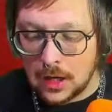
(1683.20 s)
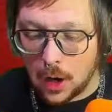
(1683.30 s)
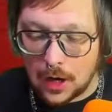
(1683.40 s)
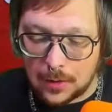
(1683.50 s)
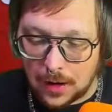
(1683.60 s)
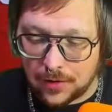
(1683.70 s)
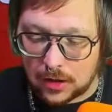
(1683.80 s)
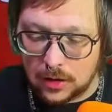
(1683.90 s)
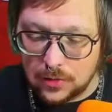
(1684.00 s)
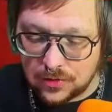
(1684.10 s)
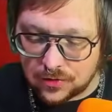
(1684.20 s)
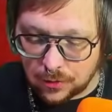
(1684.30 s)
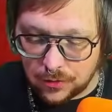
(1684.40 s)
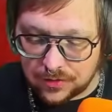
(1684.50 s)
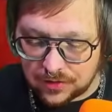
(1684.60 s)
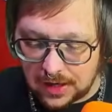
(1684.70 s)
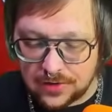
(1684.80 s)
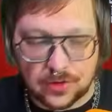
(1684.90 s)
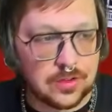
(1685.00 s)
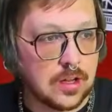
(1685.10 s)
All right, now we have our clues, truths, dangers,